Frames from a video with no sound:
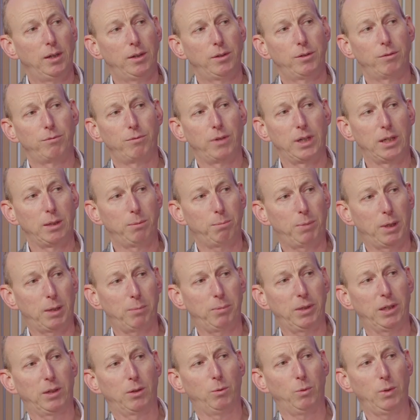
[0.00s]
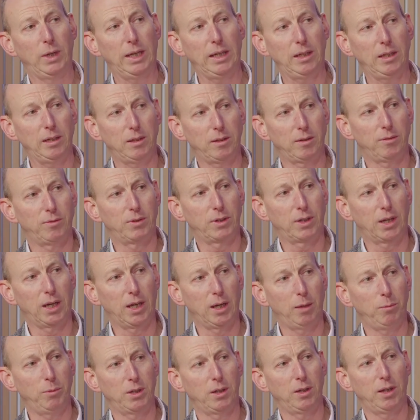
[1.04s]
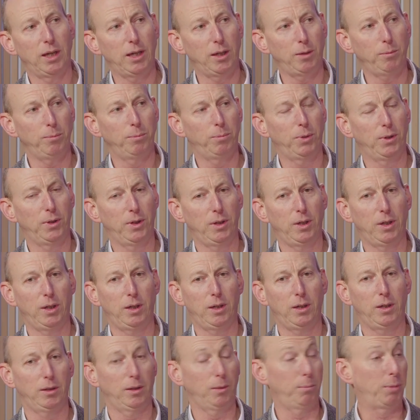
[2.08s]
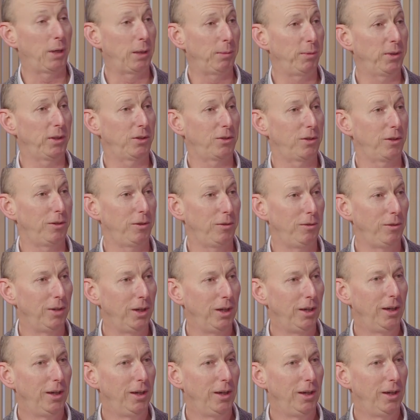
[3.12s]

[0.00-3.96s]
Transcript: to raise public awareness of scams and help the public to